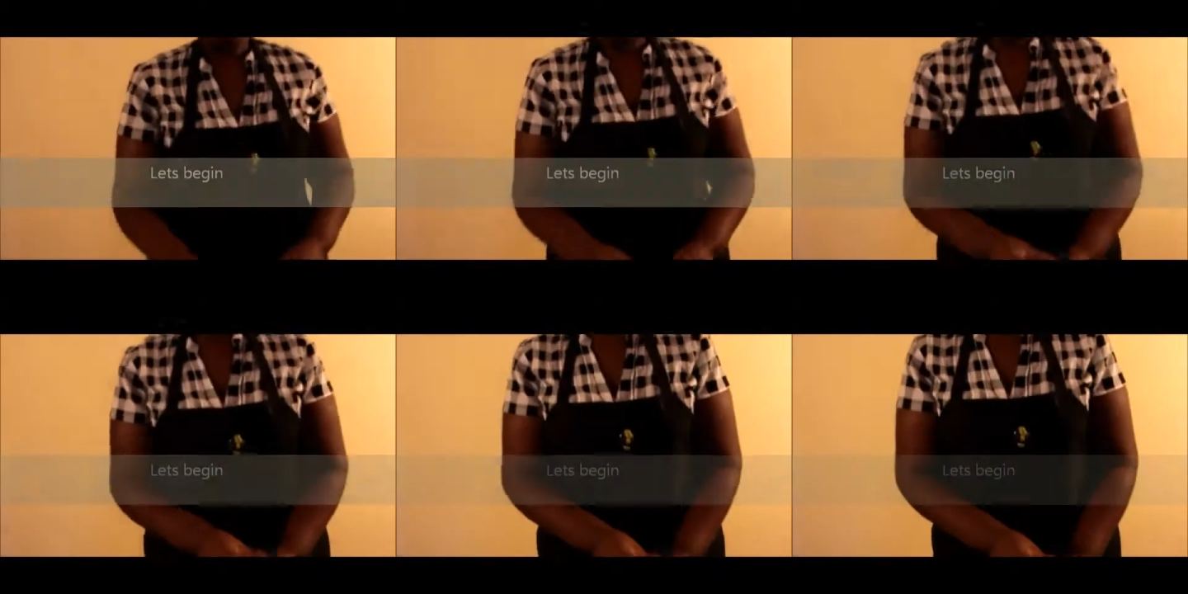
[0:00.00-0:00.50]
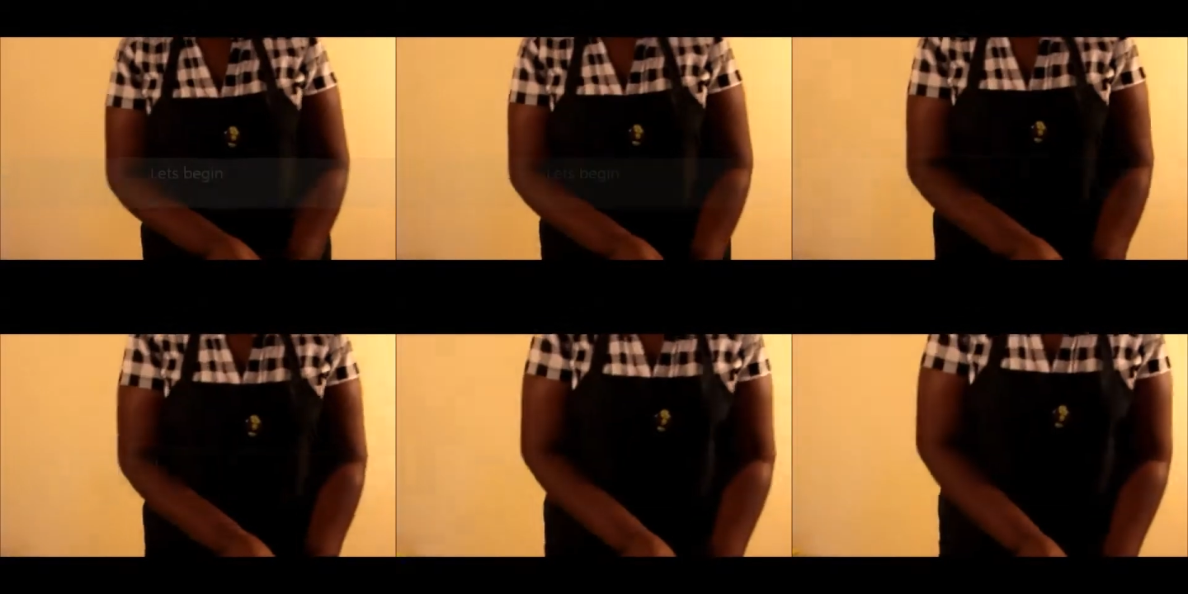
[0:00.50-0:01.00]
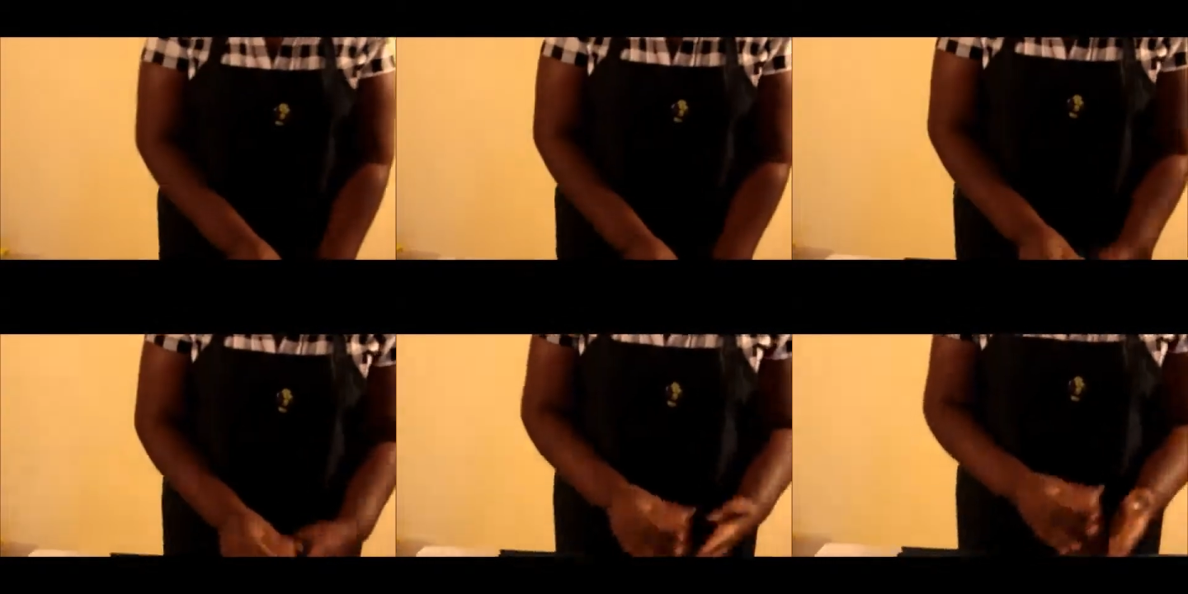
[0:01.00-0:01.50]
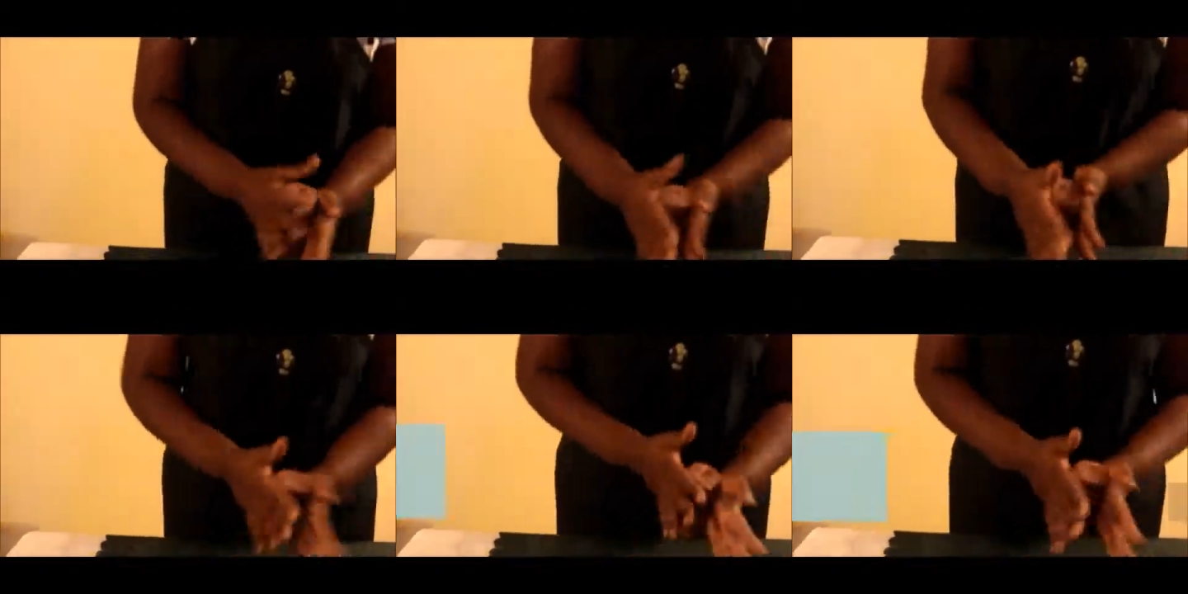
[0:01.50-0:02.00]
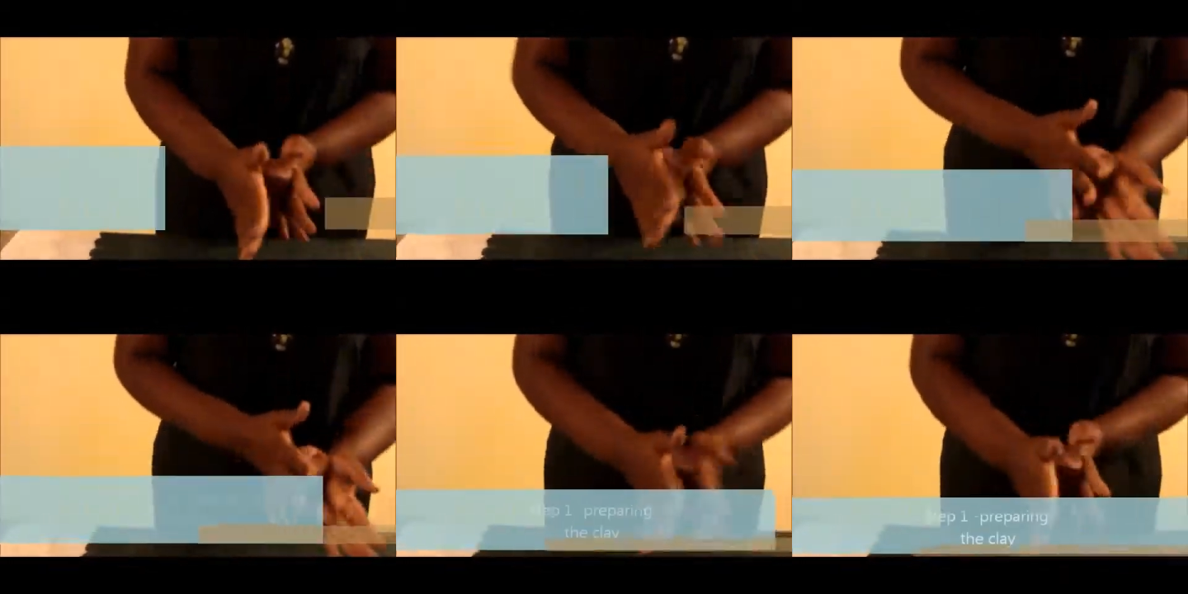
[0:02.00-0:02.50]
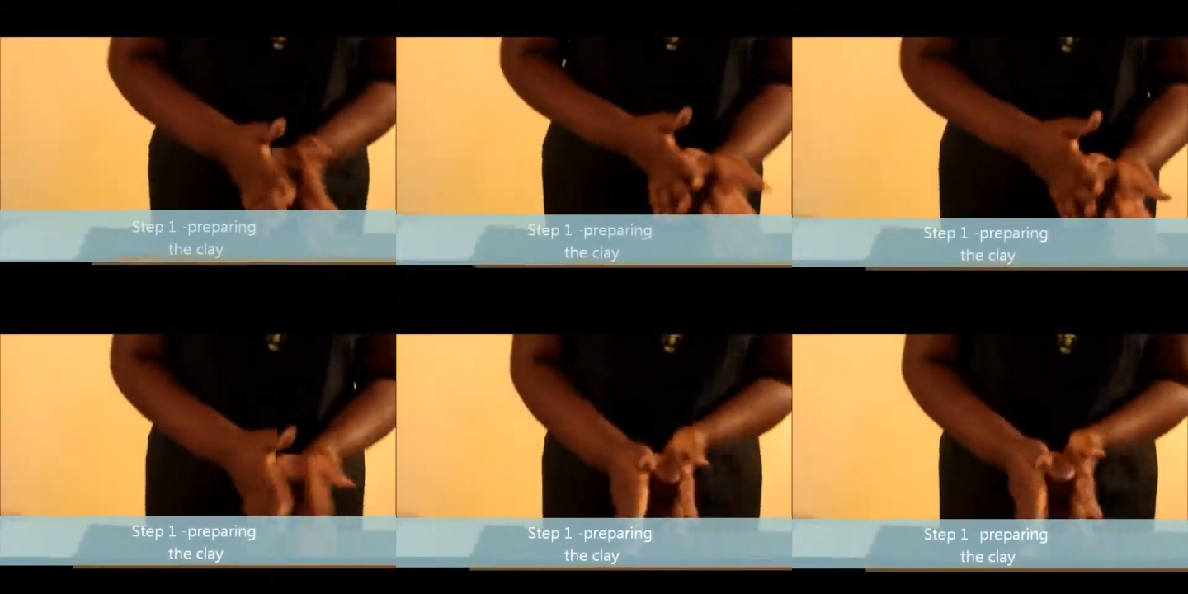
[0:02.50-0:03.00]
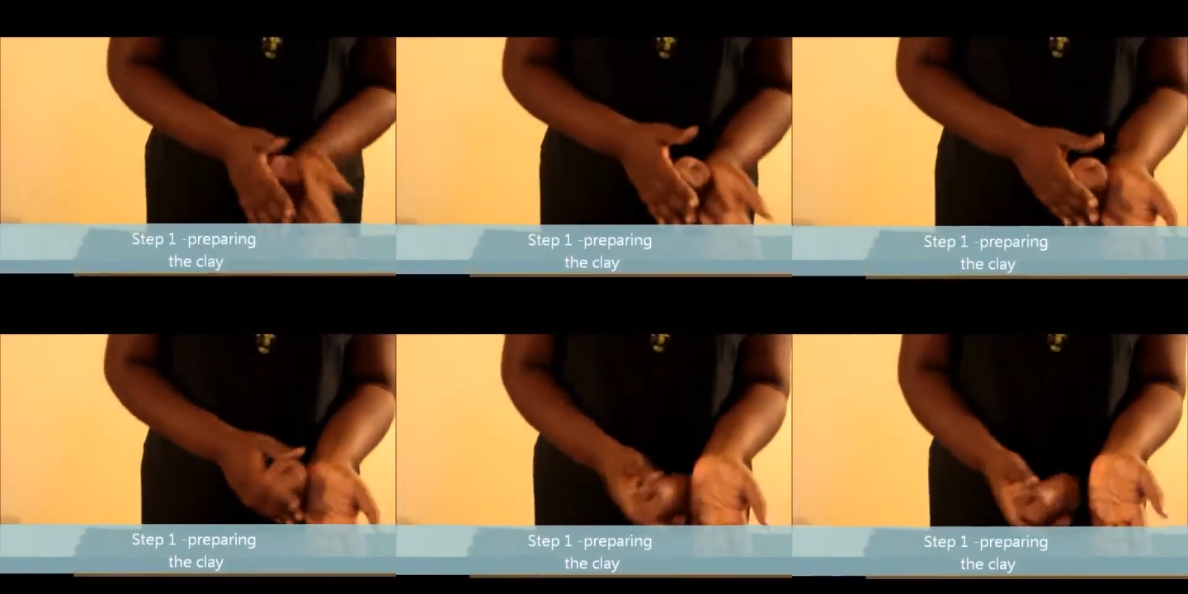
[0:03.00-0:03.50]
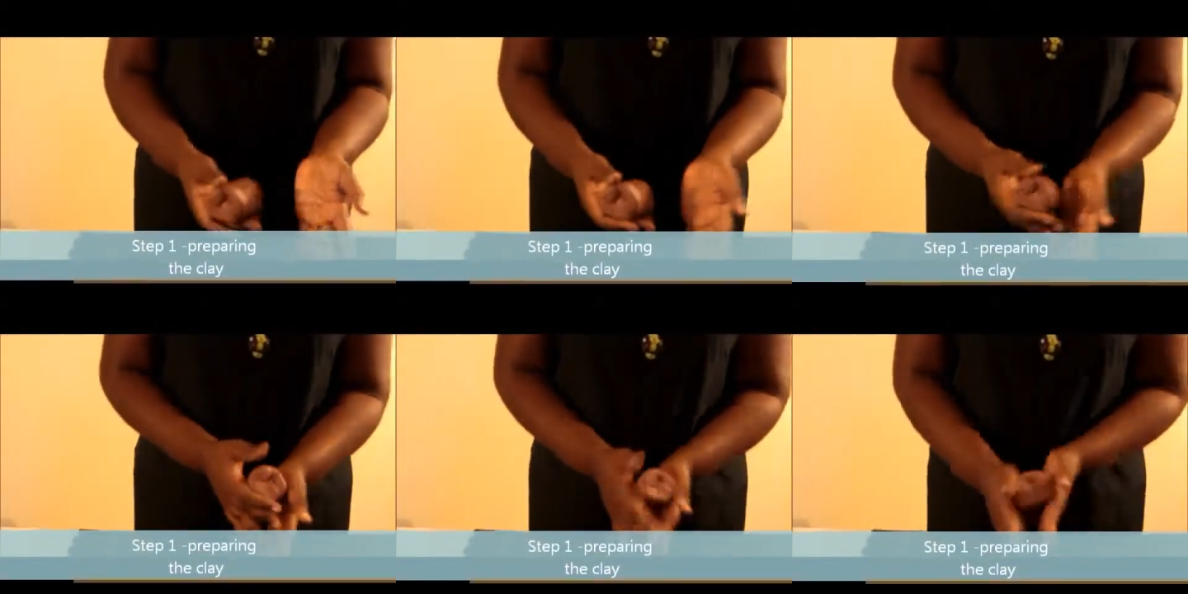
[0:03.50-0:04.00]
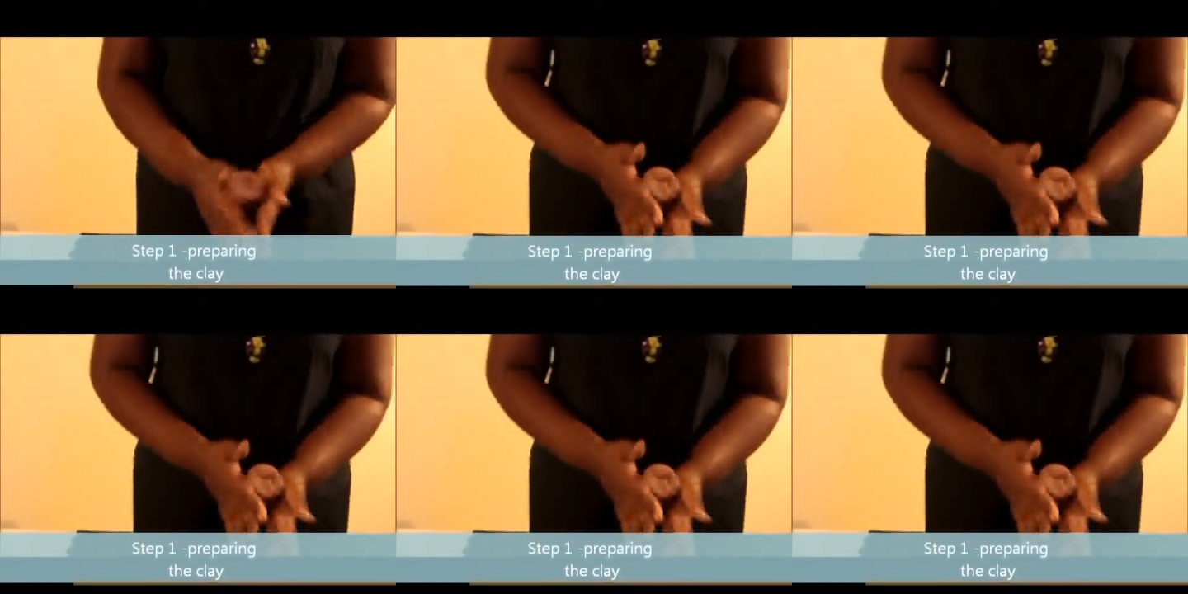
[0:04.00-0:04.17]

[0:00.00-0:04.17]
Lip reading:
(no speaker visible)